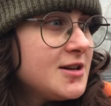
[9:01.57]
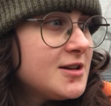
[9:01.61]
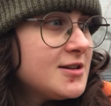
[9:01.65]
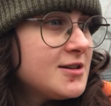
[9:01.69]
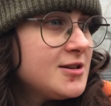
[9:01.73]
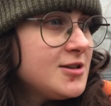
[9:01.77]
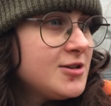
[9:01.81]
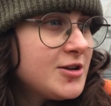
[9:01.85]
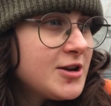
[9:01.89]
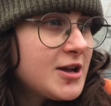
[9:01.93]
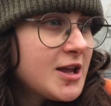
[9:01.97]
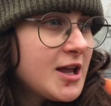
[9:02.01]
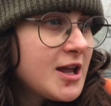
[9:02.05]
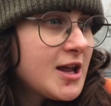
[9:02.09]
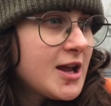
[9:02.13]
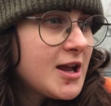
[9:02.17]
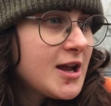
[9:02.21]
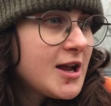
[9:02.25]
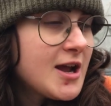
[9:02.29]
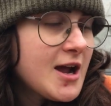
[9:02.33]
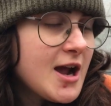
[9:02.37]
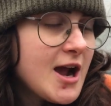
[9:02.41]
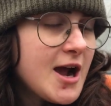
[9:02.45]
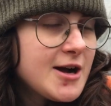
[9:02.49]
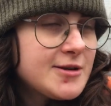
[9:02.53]
looking
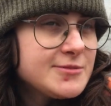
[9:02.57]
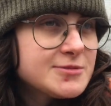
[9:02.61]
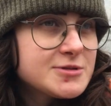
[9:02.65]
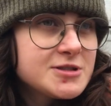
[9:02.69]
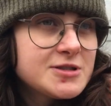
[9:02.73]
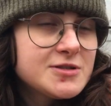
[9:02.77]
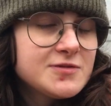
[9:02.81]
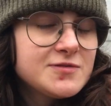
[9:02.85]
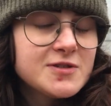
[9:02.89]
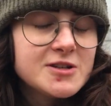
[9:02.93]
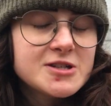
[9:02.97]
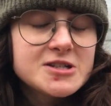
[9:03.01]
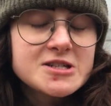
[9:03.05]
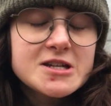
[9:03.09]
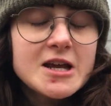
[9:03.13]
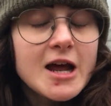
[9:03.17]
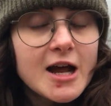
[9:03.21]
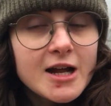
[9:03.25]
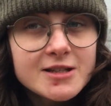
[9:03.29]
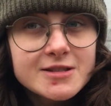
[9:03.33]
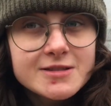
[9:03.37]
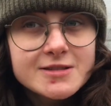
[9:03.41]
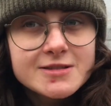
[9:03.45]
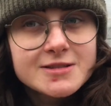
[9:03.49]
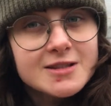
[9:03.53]
absolutely
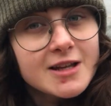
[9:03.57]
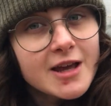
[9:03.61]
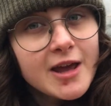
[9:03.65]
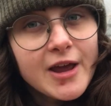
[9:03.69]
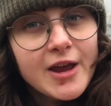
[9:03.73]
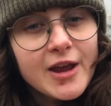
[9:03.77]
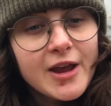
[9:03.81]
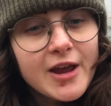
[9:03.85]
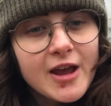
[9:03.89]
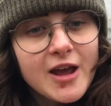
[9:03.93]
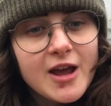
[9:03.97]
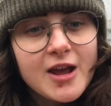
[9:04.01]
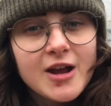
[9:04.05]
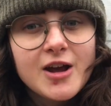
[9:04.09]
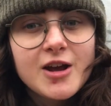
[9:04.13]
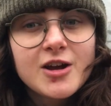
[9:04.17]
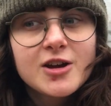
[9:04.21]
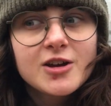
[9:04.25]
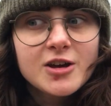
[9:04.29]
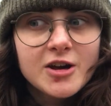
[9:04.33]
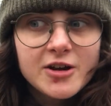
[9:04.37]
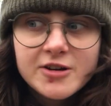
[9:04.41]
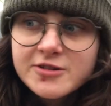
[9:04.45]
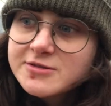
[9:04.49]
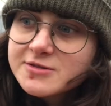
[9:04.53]
fantastic and
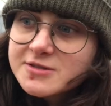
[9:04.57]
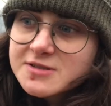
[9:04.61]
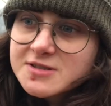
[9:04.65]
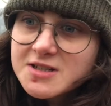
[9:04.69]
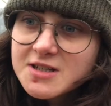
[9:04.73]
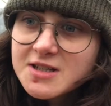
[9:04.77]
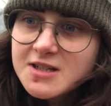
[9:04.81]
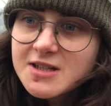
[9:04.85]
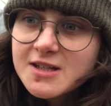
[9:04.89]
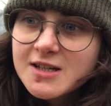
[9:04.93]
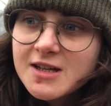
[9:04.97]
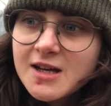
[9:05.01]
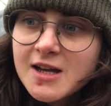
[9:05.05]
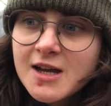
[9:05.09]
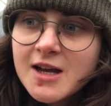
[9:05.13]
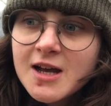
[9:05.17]
cozy,